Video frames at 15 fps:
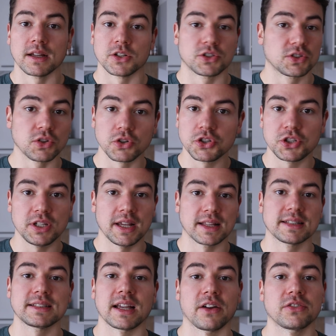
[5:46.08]
sushi
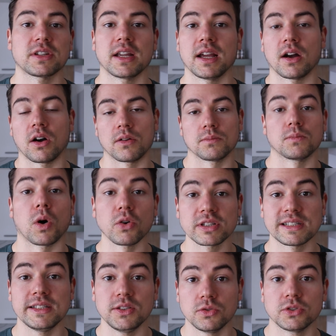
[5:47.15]
and stuff, they
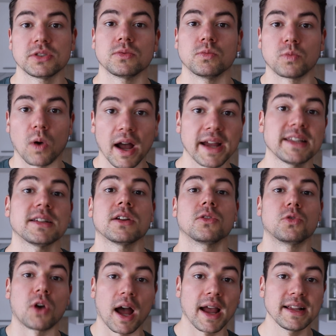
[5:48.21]
mostly use white
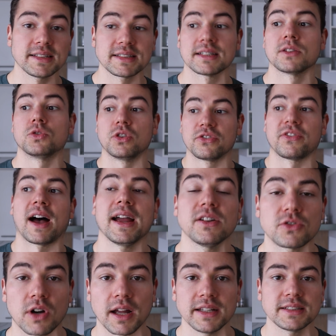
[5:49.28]
rice, refined
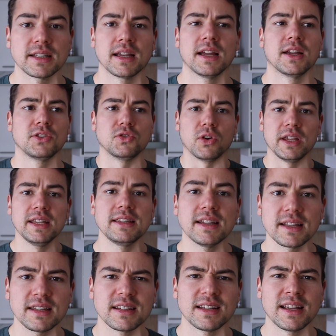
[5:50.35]
rice. Do I eat
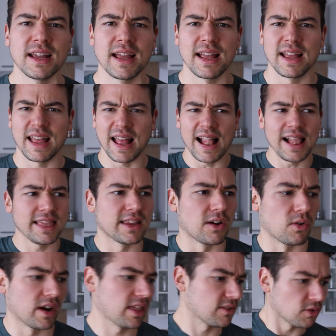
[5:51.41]
that? Hell
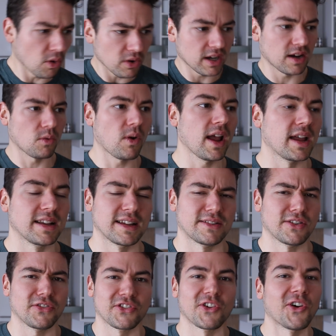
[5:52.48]
no, I throw that away.
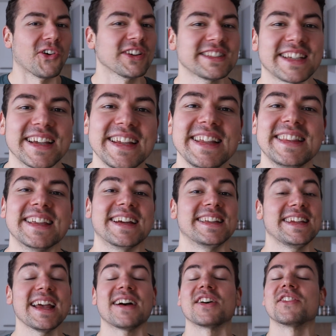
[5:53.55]
Of course I eat that,
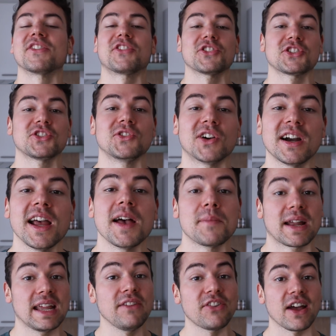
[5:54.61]
yeah, for sure.
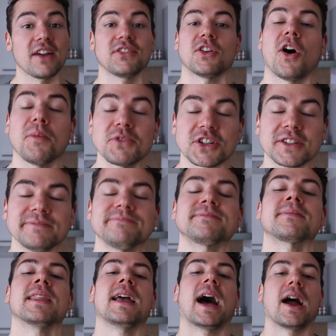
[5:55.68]
But if I have the option,
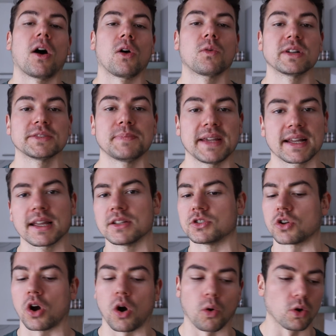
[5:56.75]
I always pick
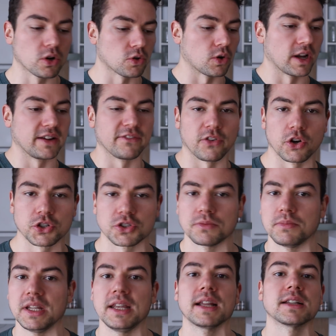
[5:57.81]
the whole grain
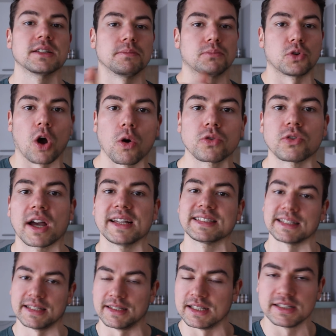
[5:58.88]
version, meaning the brown
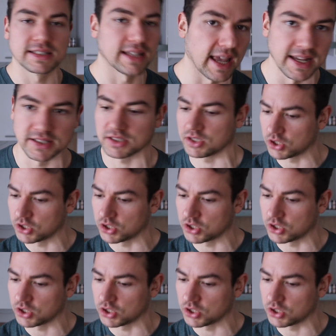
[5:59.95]
rice in this case,